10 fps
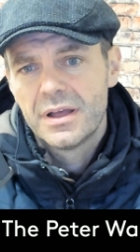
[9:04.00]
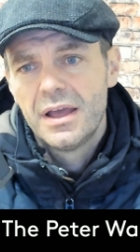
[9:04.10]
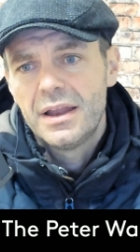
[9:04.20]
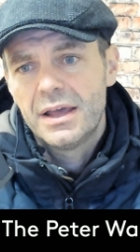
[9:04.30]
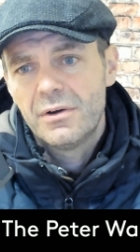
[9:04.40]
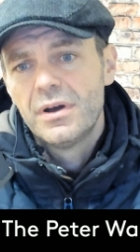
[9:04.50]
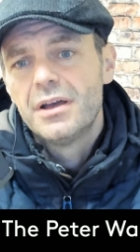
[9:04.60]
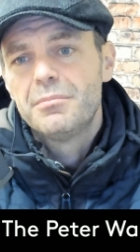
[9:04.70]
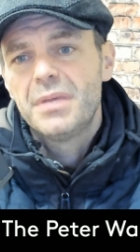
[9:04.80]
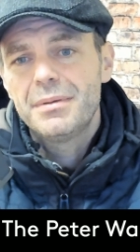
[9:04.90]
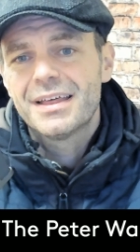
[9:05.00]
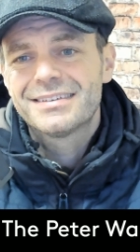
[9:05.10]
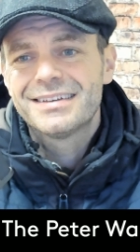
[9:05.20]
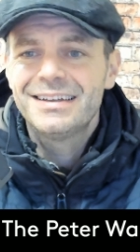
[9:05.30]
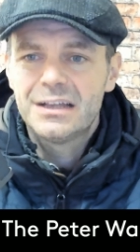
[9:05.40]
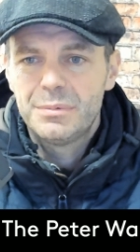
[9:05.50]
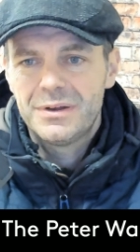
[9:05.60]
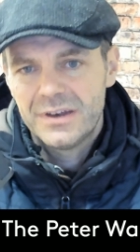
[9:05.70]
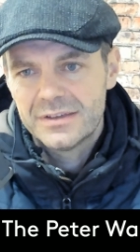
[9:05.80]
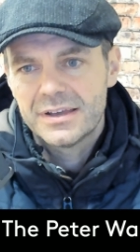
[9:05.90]
Now, maybe that's a little bit of an
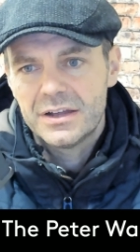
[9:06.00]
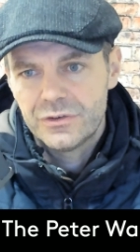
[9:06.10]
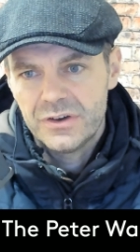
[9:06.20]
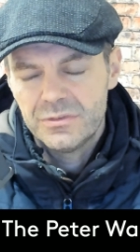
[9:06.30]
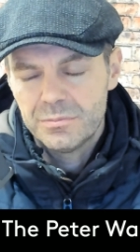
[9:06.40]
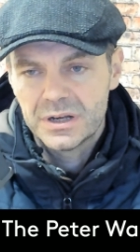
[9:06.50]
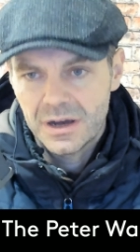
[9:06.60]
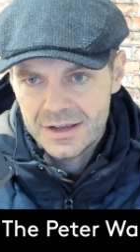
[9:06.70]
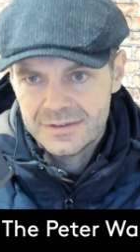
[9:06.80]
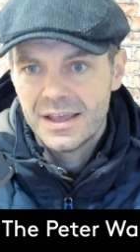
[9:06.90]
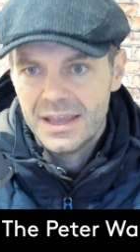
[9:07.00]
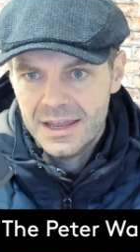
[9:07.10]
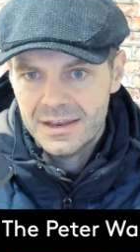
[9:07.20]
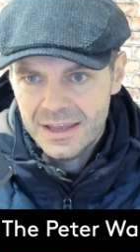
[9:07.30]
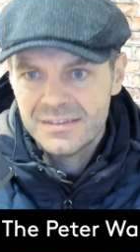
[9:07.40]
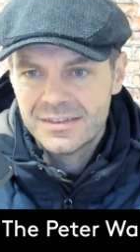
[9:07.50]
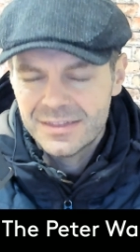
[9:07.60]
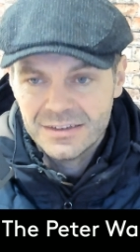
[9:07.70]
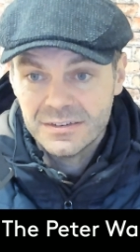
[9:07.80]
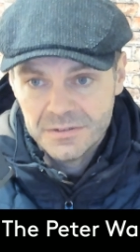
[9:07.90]
exaggeration, but guys, it is
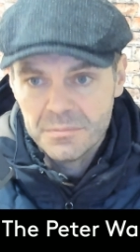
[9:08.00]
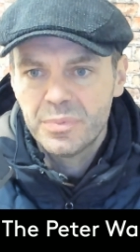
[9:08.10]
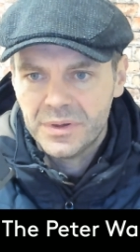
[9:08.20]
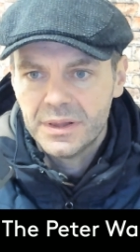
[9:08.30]
this simple.